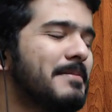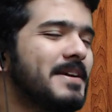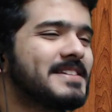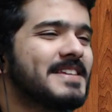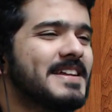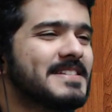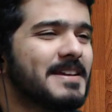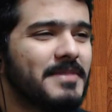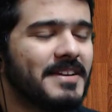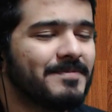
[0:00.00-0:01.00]
That makes sense.
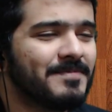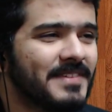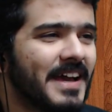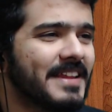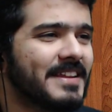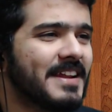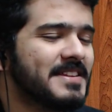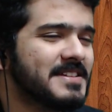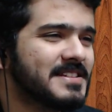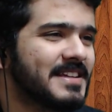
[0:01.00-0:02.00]
I mean, yeah, there are
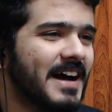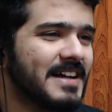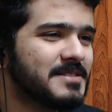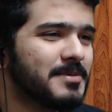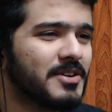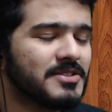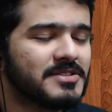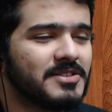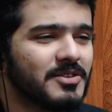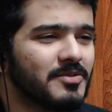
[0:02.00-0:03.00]
these gods
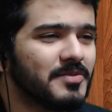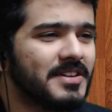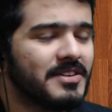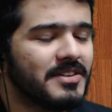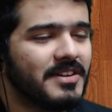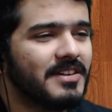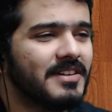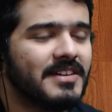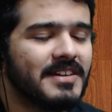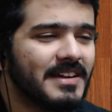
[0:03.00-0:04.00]
because, you know,
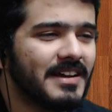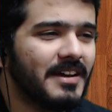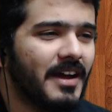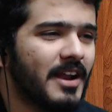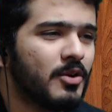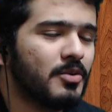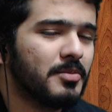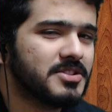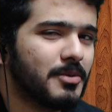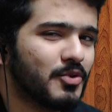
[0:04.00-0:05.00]
I don't know
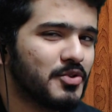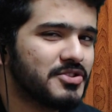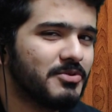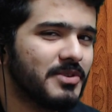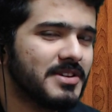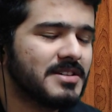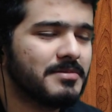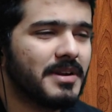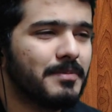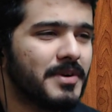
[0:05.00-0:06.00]
much about Christian religion,
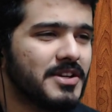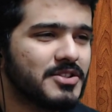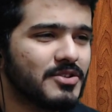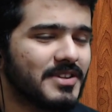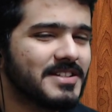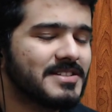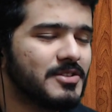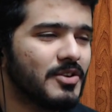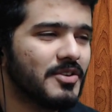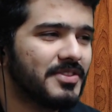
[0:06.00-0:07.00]
but I'm pretty sure there's,
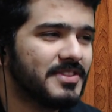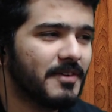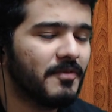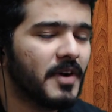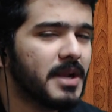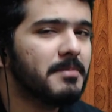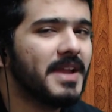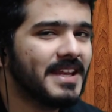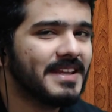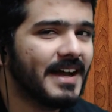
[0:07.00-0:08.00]
you know, the one
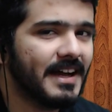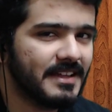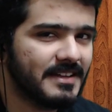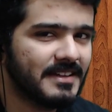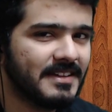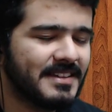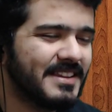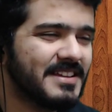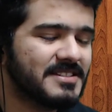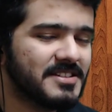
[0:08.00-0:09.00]
main god.
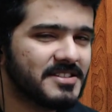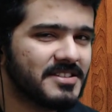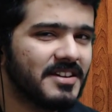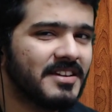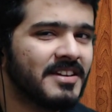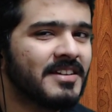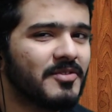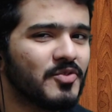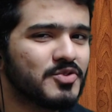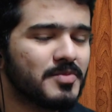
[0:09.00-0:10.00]
Then there's the son,
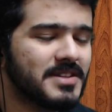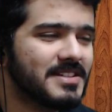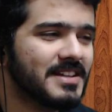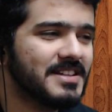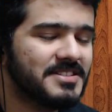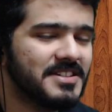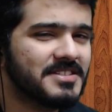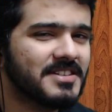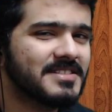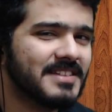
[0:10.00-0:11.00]
who's basically
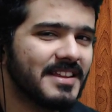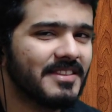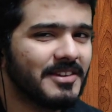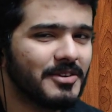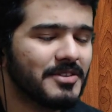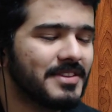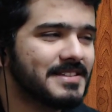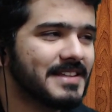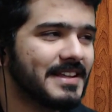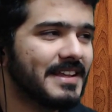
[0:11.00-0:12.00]
Jesus, and, you know,
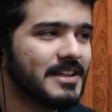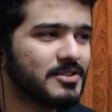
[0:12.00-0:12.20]
things like that.